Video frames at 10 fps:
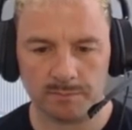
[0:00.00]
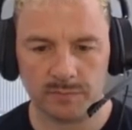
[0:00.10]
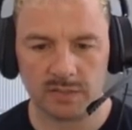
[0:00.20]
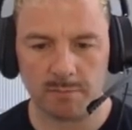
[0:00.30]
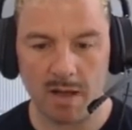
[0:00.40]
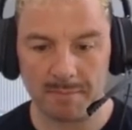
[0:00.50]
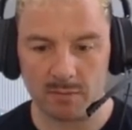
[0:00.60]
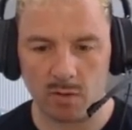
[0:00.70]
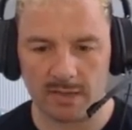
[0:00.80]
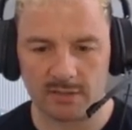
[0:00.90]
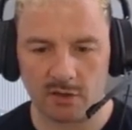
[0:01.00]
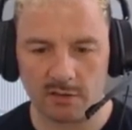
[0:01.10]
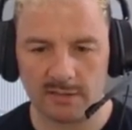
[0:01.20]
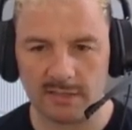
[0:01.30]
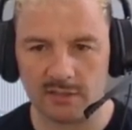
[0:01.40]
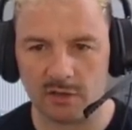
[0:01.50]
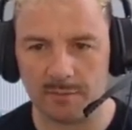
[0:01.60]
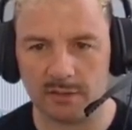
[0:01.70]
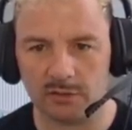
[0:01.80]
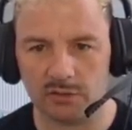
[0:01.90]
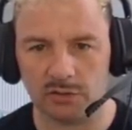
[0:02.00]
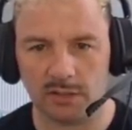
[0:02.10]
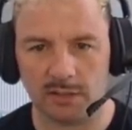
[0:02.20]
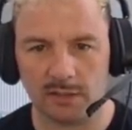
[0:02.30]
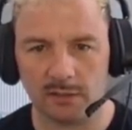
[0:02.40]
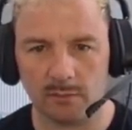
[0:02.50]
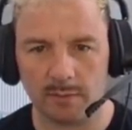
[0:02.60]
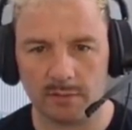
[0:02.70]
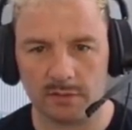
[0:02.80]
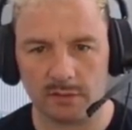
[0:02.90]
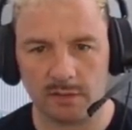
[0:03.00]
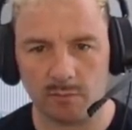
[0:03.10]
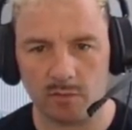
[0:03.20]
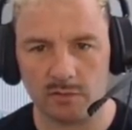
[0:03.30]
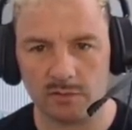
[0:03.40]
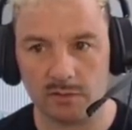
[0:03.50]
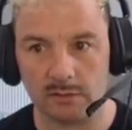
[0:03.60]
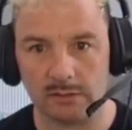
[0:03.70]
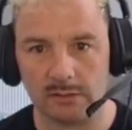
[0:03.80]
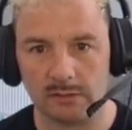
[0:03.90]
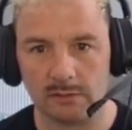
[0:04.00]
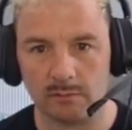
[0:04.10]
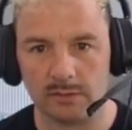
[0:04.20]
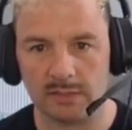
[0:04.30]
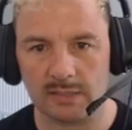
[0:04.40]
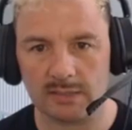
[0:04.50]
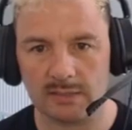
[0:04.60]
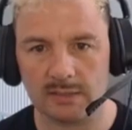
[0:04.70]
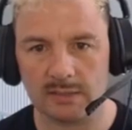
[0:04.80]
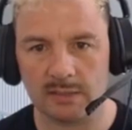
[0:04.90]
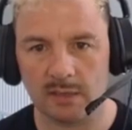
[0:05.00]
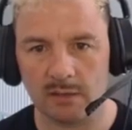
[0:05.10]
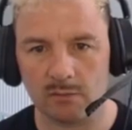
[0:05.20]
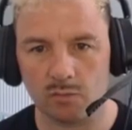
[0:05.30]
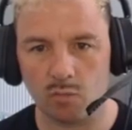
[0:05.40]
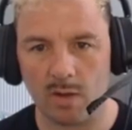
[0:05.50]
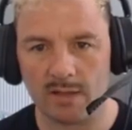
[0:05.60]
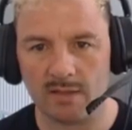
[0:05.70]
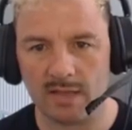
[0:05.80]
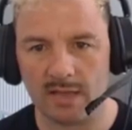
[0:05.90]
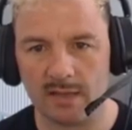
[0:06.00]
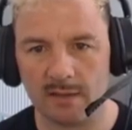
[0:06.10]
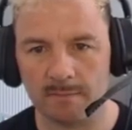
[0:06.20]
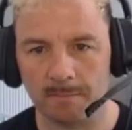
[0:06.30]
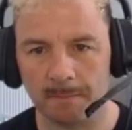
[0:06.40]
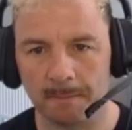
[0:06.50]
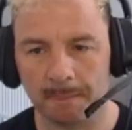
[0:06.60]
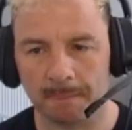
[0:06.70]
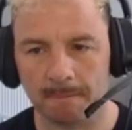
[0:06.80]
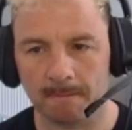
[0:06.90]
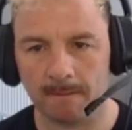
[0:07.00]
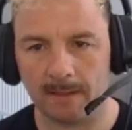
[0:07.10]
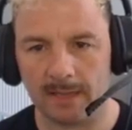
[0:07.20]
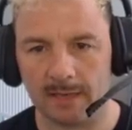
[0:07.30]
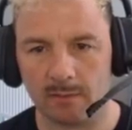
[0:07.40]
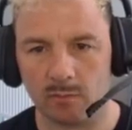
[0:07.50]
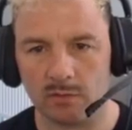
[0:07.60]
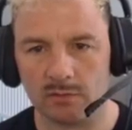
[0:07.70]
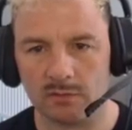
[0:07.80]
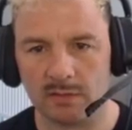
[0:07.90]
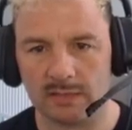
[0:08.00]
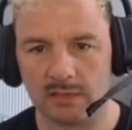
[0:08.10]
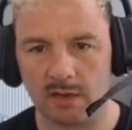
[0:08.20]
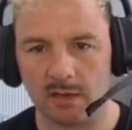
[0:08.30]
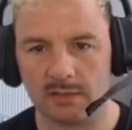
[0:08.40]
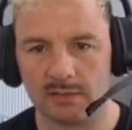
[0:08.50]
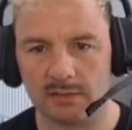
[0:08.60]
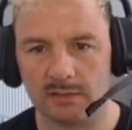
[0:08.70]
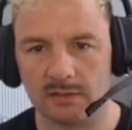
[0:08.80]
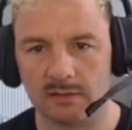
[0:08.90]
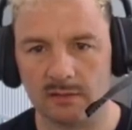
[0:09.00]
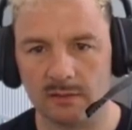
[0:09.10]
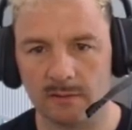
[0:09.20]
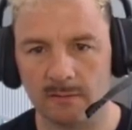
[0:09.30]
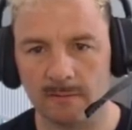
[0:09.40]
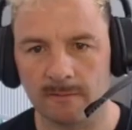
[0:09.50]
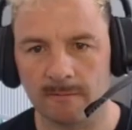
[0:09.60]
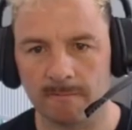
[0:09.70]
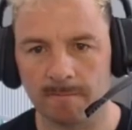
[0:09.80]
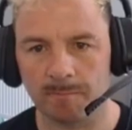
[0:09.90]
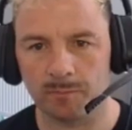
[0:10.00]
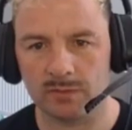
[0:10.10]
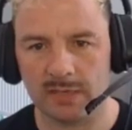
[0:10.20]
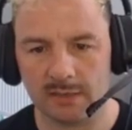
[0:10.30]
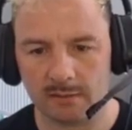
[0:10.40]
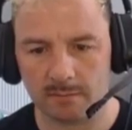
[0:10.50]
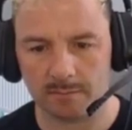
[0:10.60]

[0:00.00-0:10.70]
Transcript: This might be why it's costing so much. Where was it? It was this. There was one there, and it was these guys. Is that it?